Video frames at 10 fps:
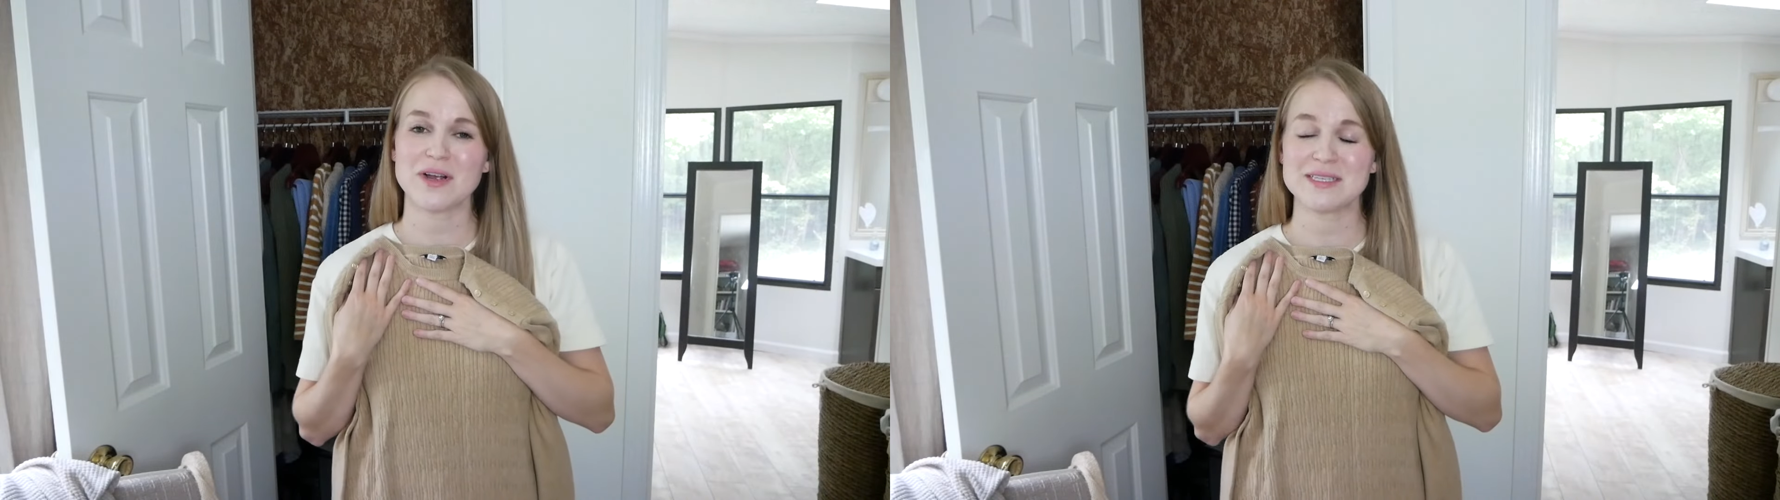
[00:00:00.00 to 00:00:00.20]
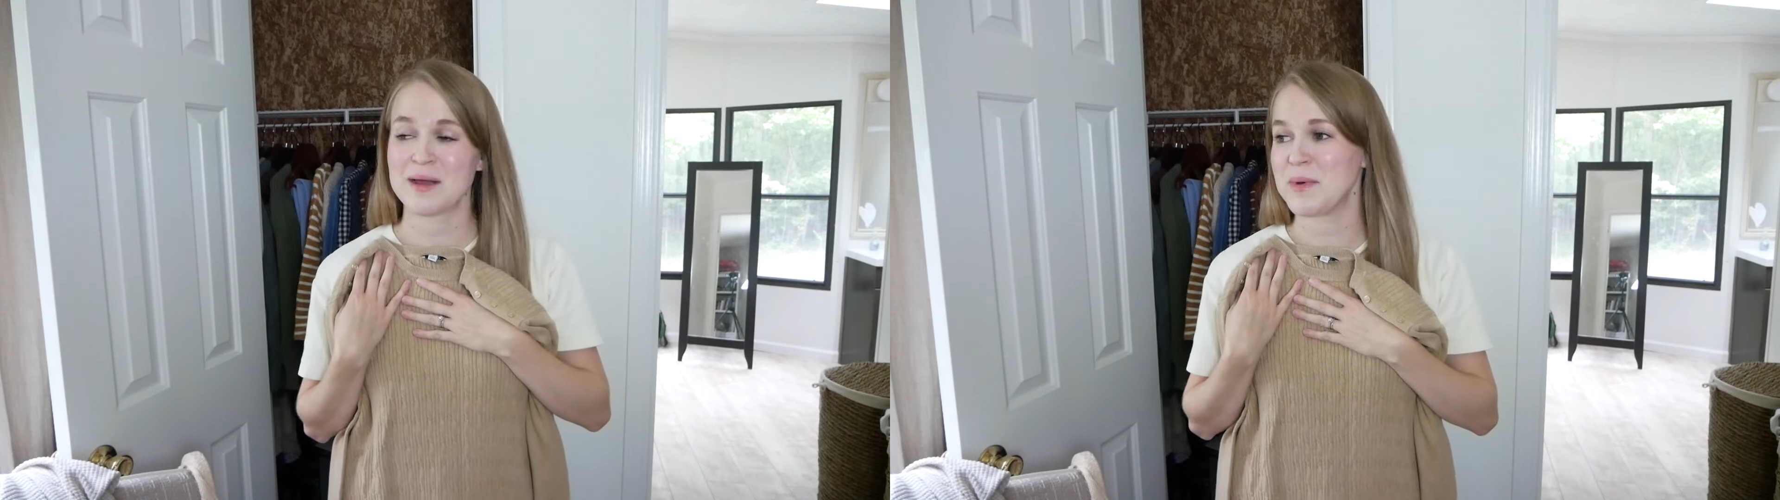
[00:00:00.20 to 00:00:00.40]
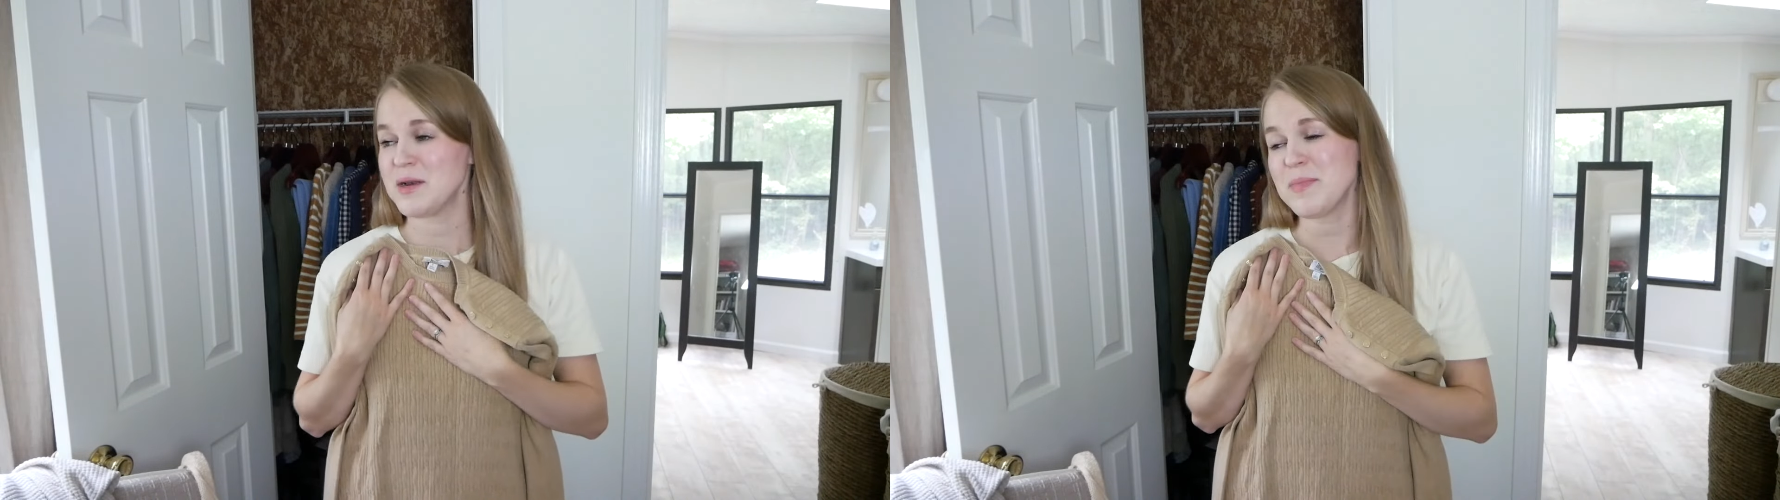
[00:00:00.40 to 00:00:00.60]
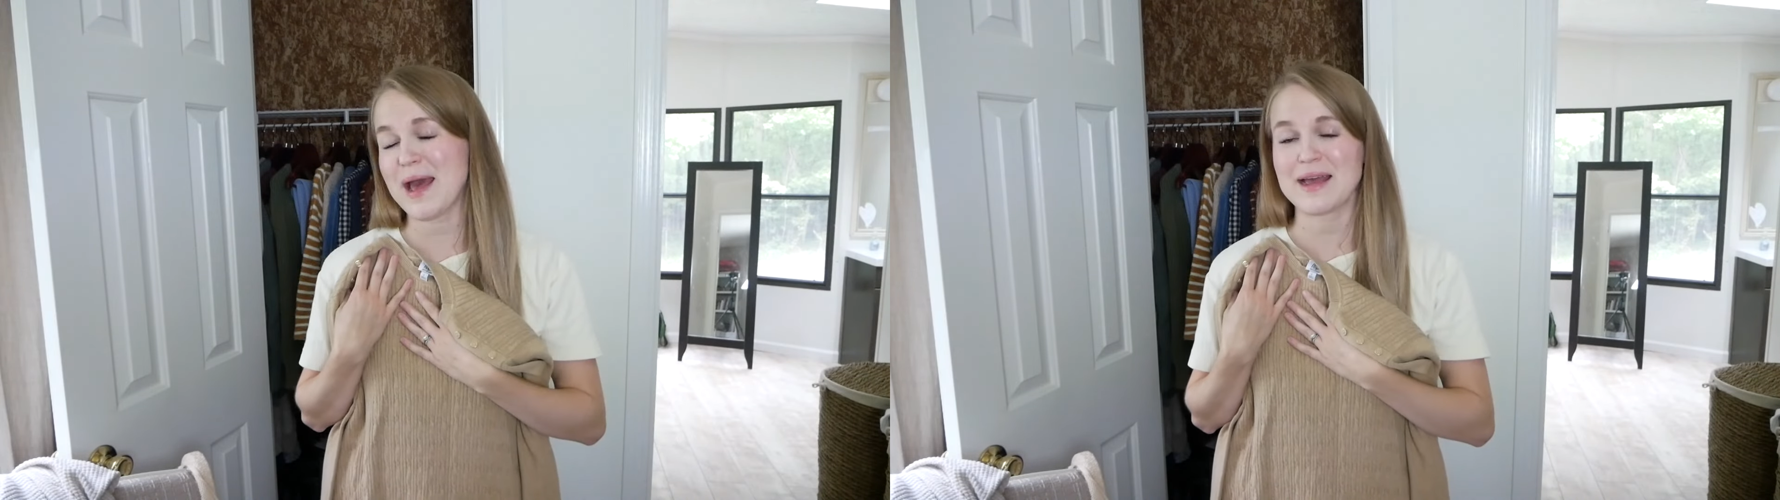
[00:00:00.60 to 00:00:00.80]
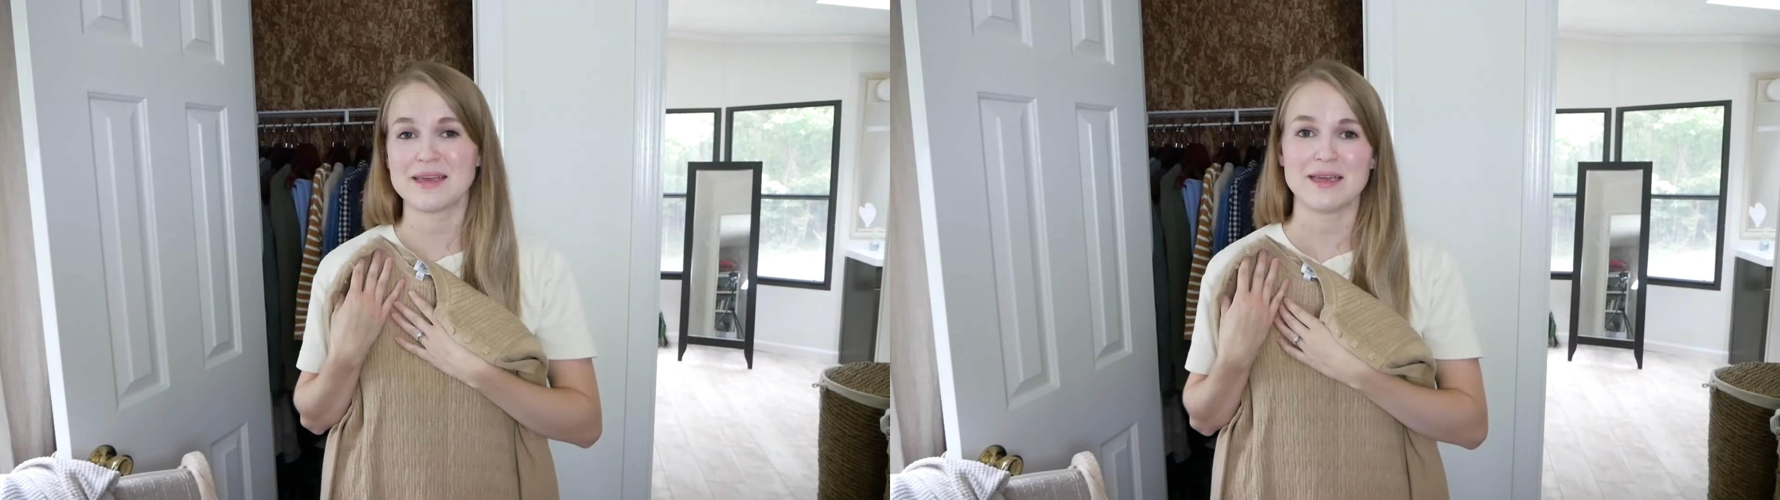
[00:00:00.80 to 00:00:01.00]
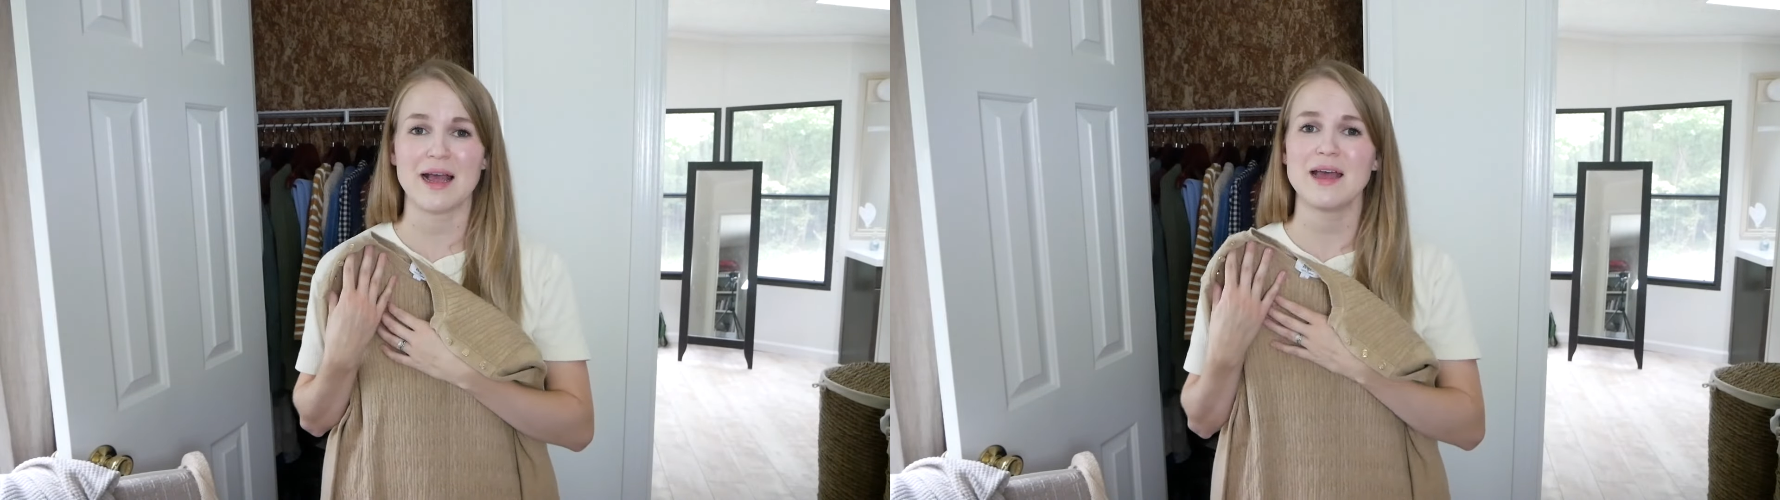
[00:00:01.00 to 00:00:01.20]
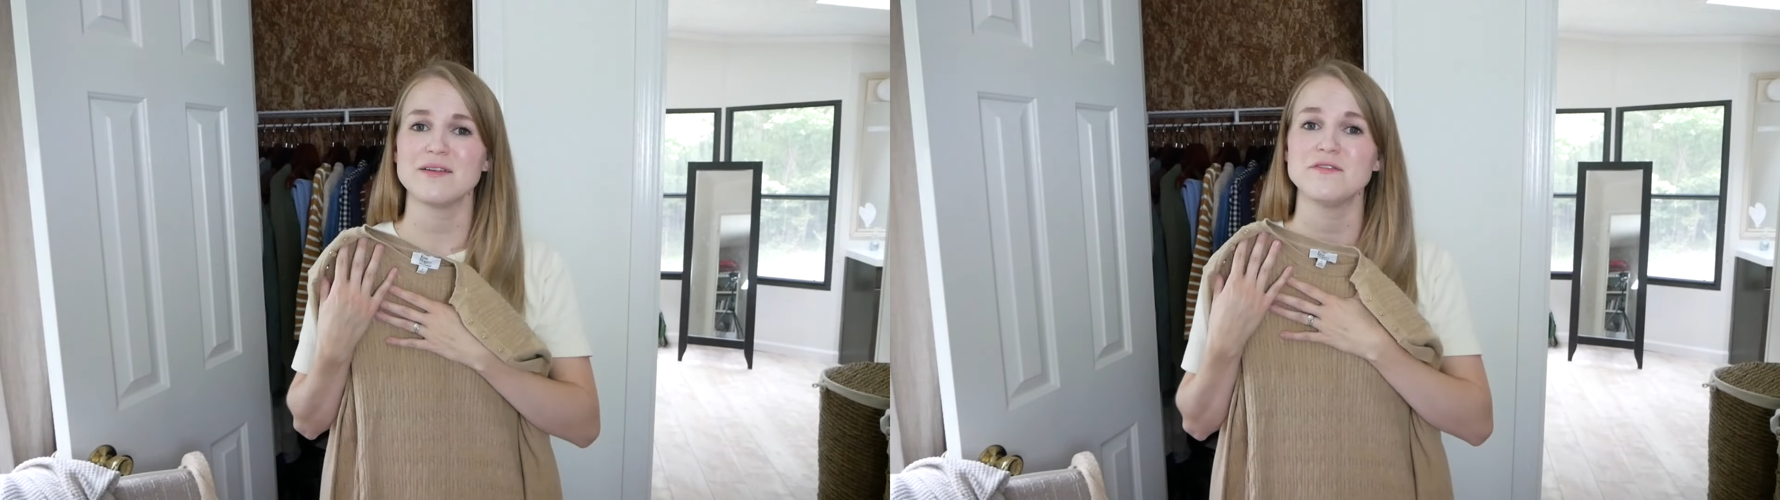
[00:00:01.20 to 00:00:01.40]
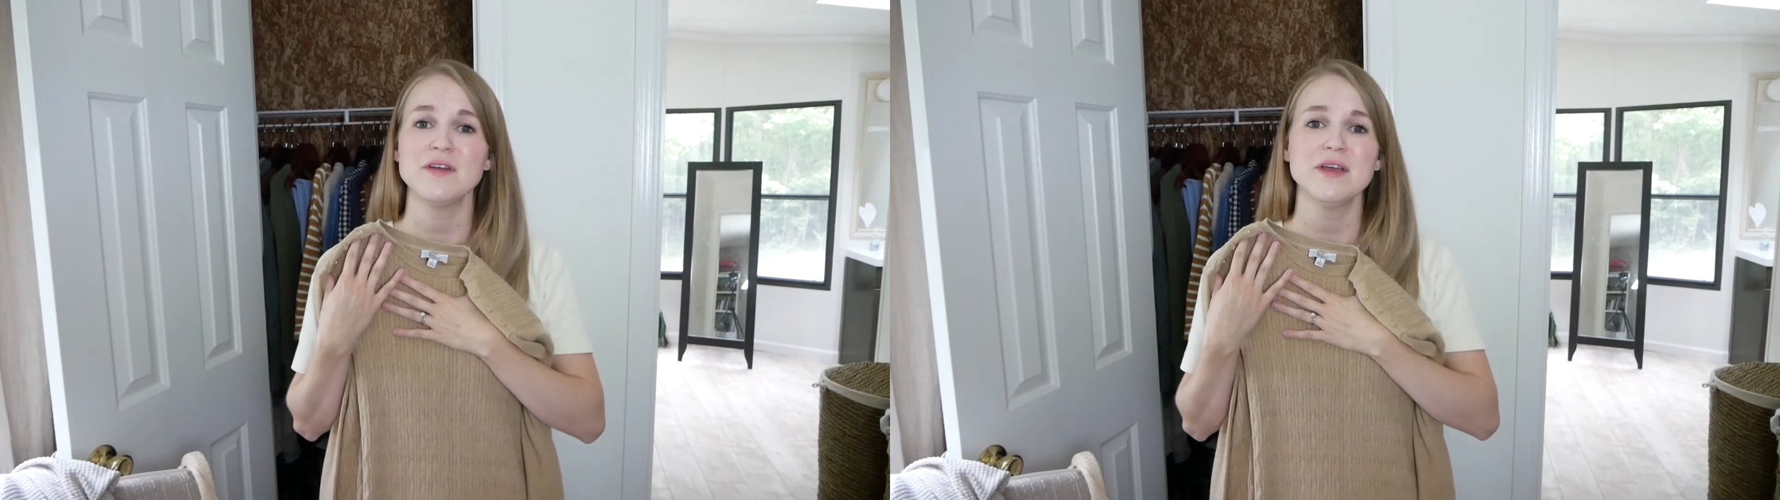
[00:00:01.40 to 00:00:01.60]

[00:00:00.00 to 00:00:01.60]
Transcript: As I'm unpacking, I have